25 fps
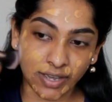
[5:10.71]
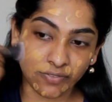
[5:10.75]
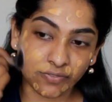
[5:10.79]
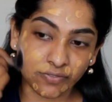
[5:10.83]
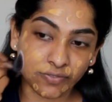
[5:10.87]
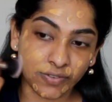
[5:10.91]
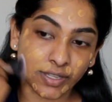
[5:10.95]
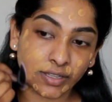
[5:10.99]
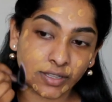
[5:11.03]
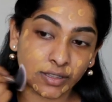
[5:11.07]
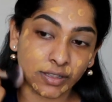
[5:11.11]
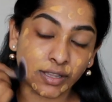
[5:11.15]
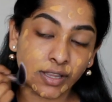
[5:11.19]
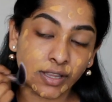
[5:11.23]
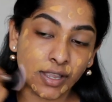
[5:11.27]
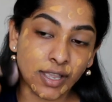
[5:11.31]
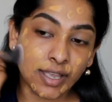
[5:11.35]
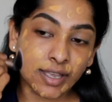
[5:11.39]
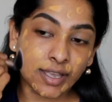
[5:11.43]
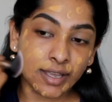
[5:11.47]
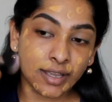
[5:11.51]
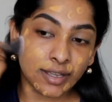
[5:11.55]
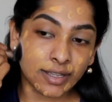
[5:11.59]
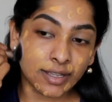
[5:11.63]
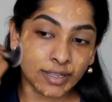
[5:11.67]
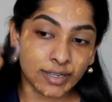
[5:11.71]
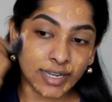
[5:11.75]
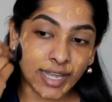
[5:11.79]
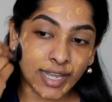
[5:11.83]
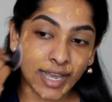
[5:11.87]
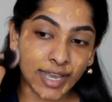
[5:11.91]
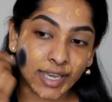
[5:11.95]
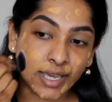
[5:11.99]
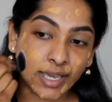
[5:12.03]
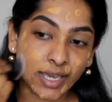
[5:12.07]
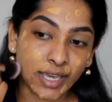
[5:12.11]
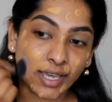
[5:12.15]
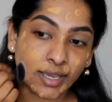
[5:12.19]
I feel
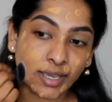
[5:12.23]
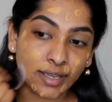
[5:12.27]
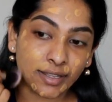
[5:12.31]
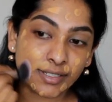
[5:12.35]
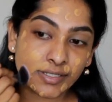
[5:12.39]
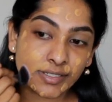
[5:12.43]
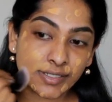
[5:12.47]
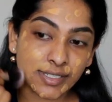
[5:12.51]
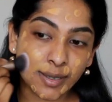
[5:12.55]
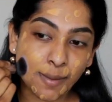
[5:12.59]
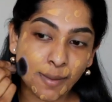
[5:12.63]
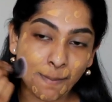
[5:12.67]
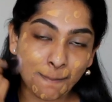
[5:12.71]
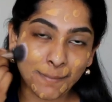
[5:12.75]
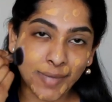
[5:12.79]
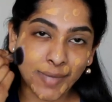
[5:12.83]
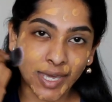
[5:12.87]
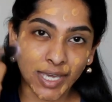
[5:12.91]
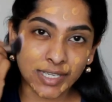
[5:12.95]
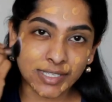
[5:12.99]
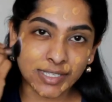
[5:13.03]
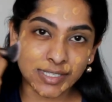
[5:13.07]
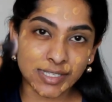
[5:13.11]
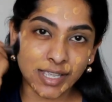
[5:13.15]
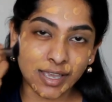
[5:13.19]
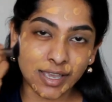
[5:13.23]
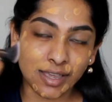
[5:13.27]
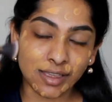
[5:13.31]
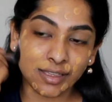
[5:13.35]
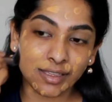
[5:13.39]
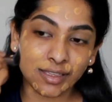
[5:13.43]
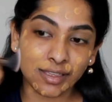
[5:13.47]
like it makes